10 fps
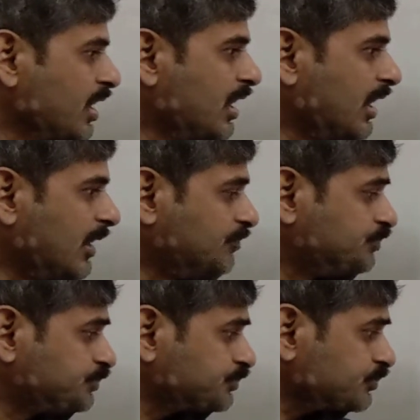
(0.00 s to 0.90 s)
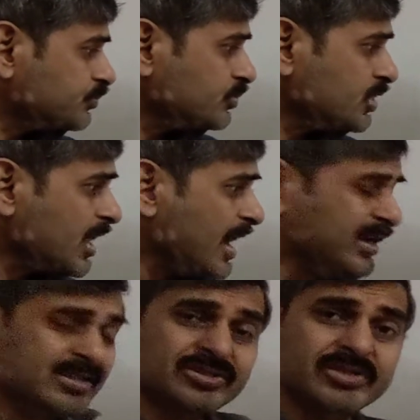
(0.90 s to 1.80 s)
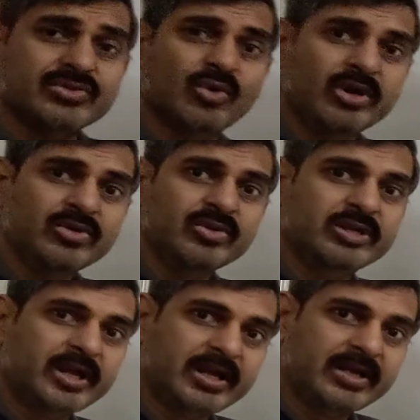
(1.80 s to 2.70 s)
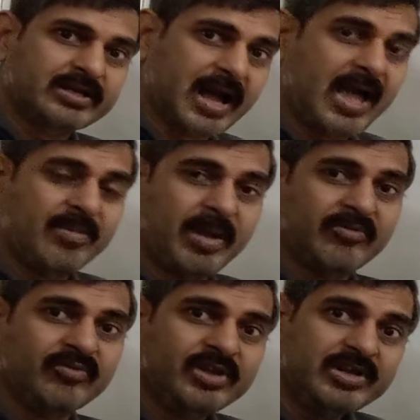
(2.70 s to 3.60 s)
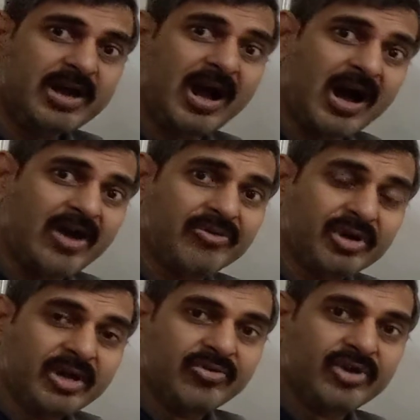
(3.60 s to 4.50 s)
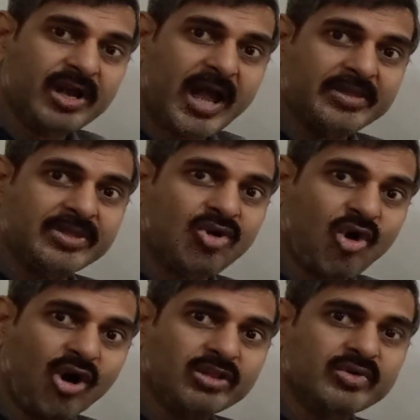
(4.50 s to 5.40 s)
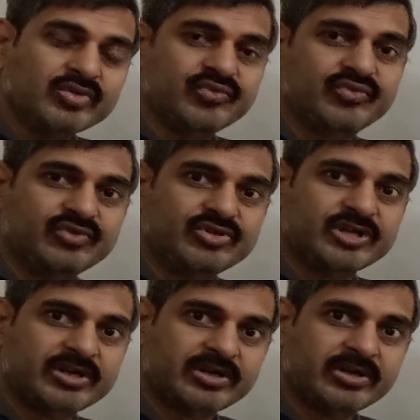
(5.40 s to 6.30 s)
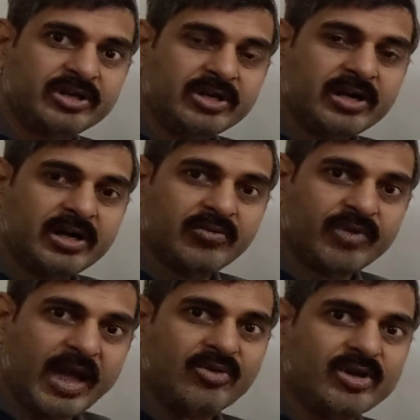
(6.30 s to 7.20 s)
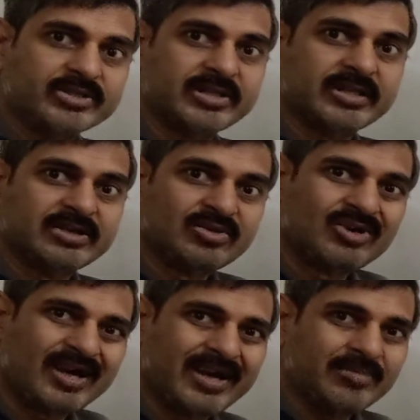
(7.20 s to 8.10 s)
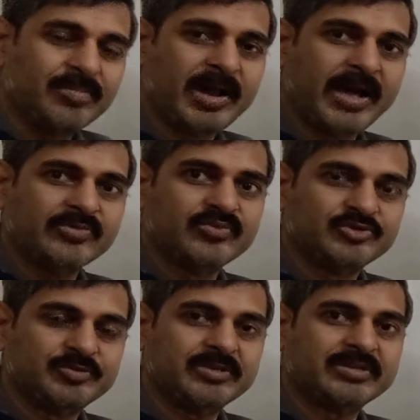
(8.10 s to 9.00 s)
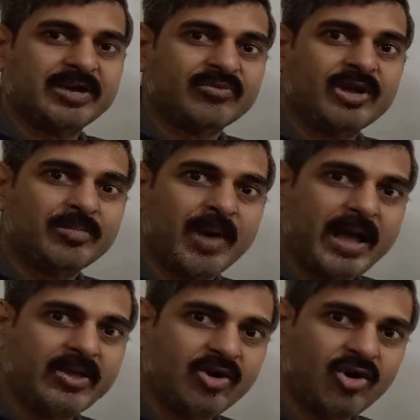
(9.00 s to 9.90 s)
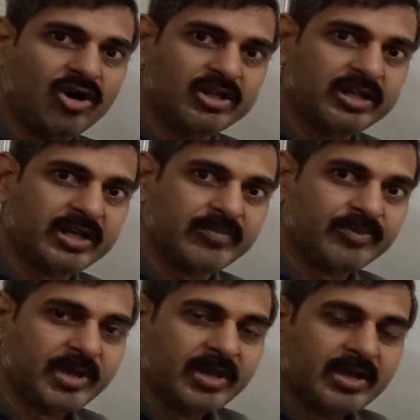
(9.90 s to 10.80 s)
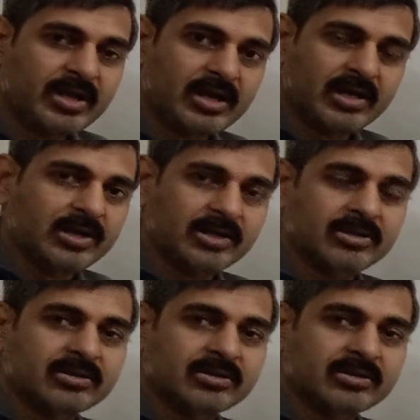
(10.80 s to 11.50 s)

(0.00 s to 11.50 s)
Uh, and it's going to take a time, and we are realizing all those future valuation into current price, which means that we are buying all the uh,